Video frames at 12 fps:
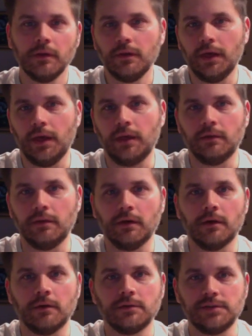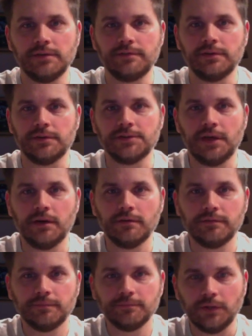and uh, see for
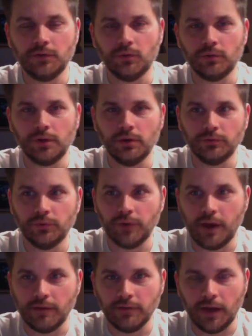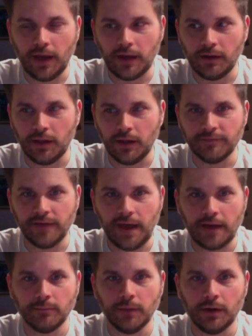yourself. And don't, you know, don't add a lot of
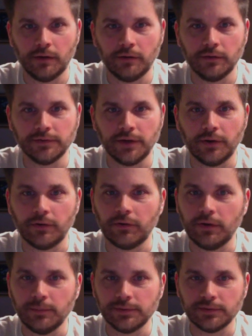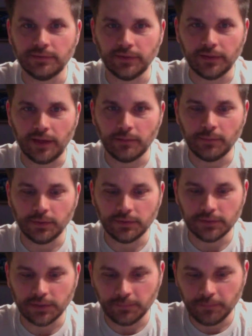fat and butter and sour cream and stuff like that. But uh,